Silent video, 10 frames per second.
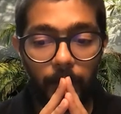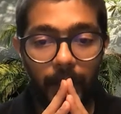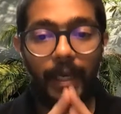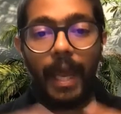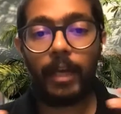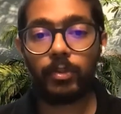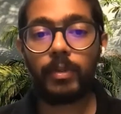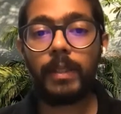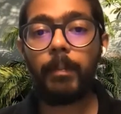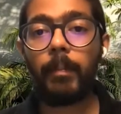can
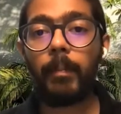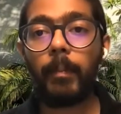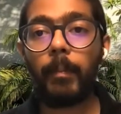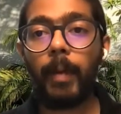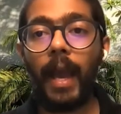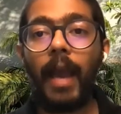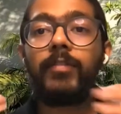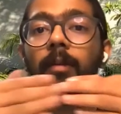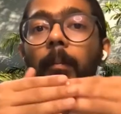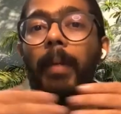actually
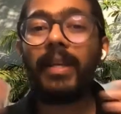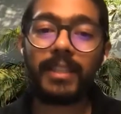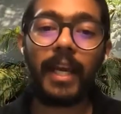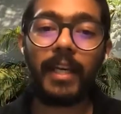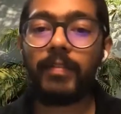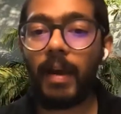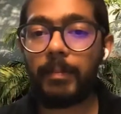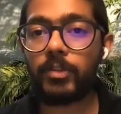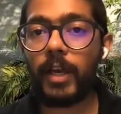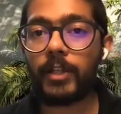have the best kind of
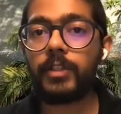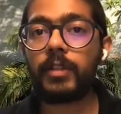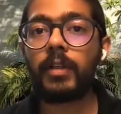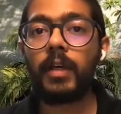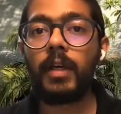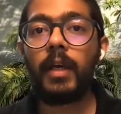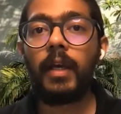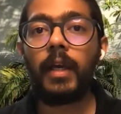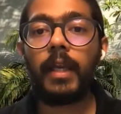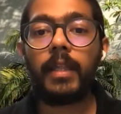abstraction
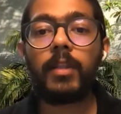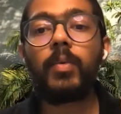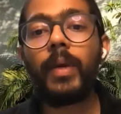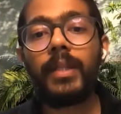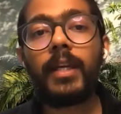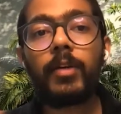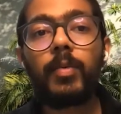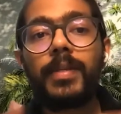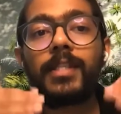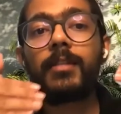in the way that
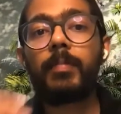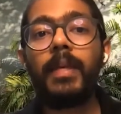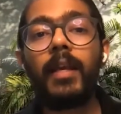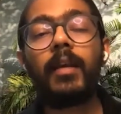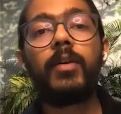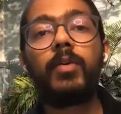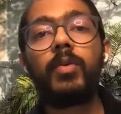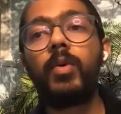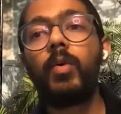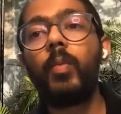it would speak
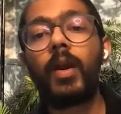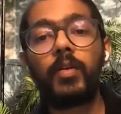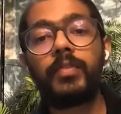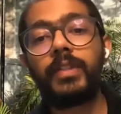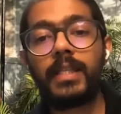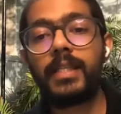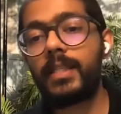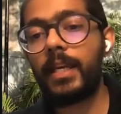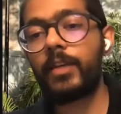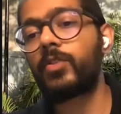to one of
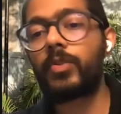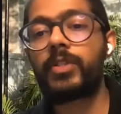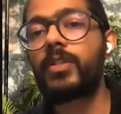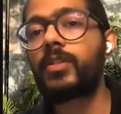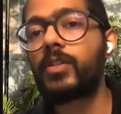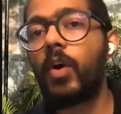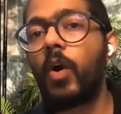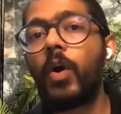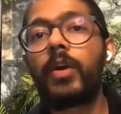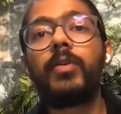these data sources
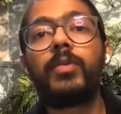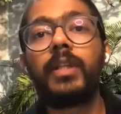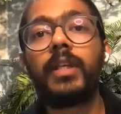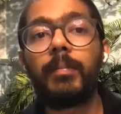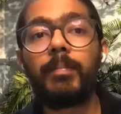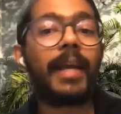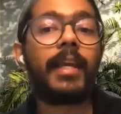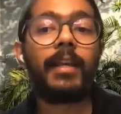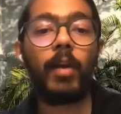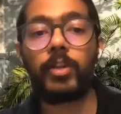or to the
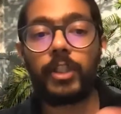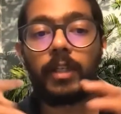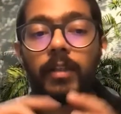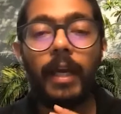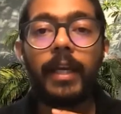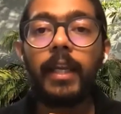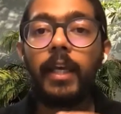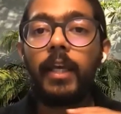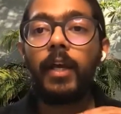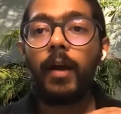backing logic, right?
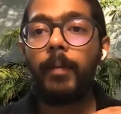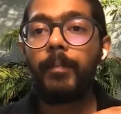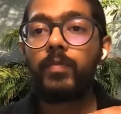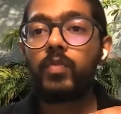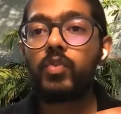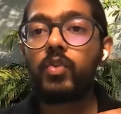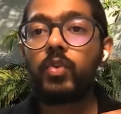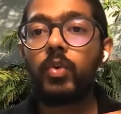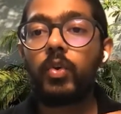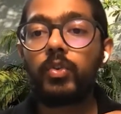
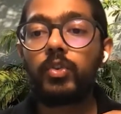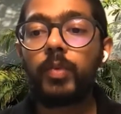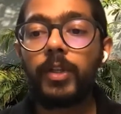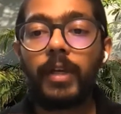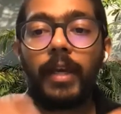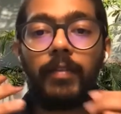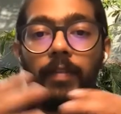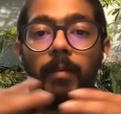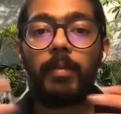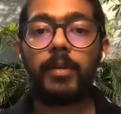So what you're kind of
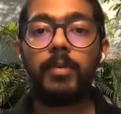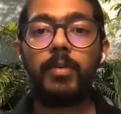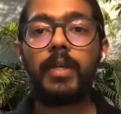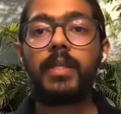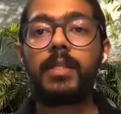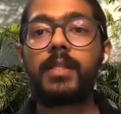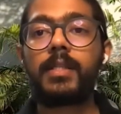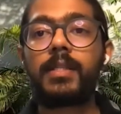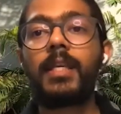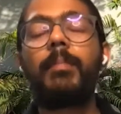able to do is
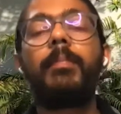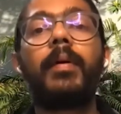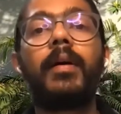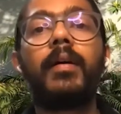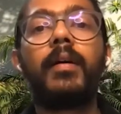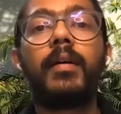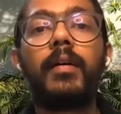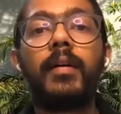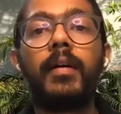skip a